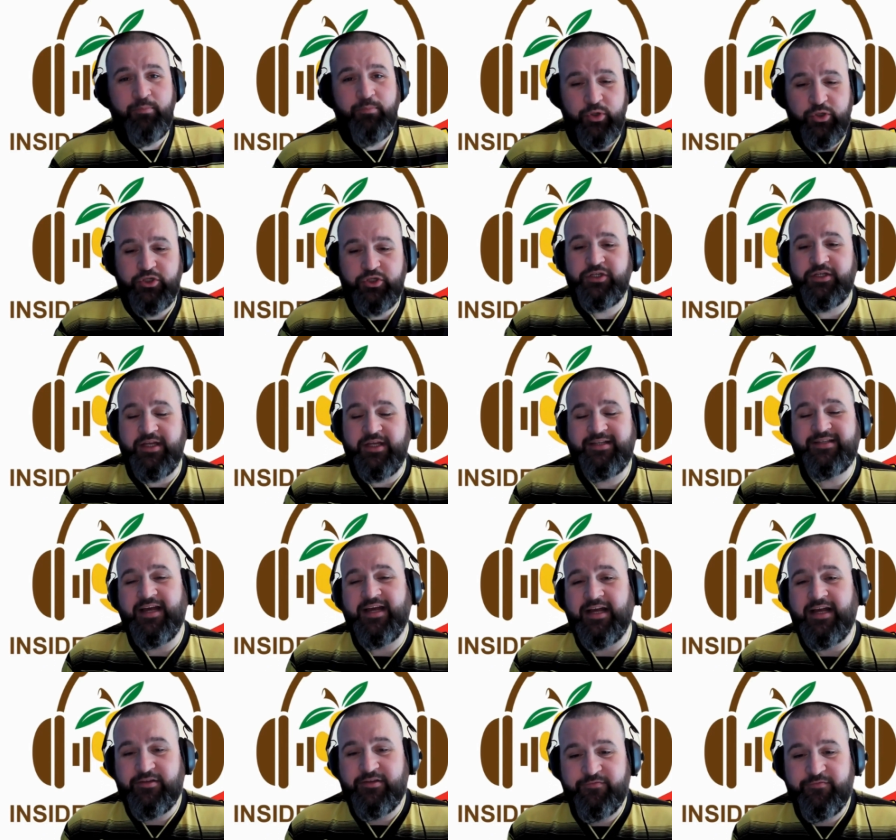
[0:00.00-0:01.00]
push this
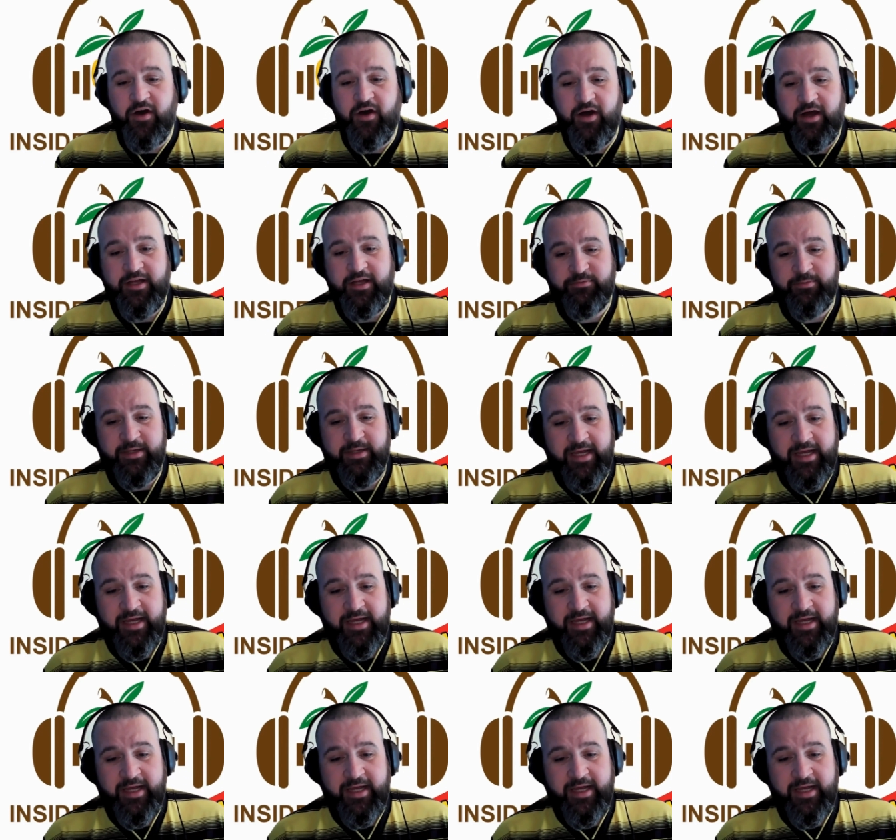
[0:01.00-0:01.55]
as far as we